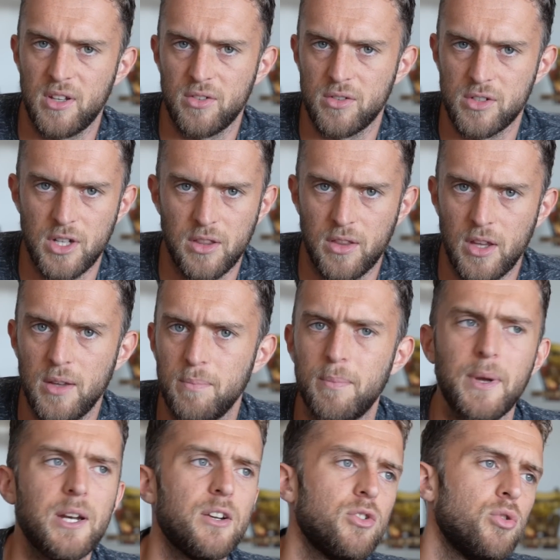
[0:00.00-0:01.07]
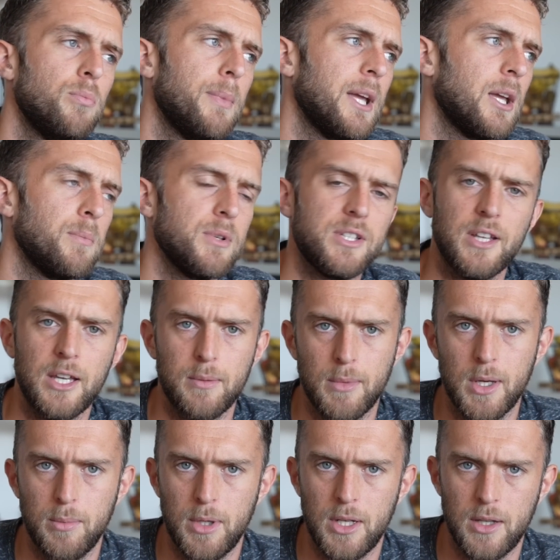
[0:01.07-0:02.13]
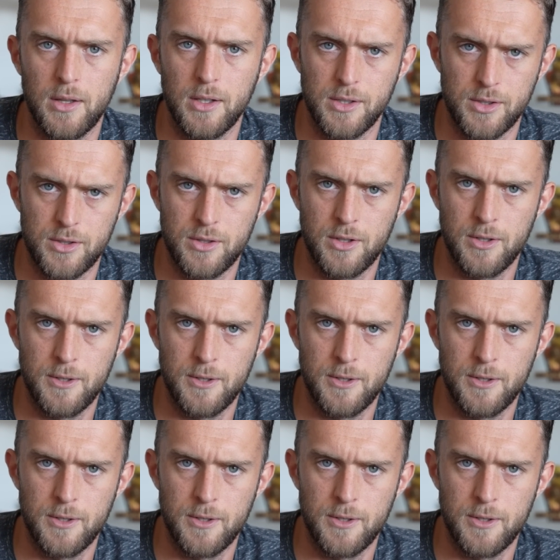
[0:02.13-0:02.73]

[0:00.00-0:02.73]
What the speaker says: not better to make a mistake maybe than this.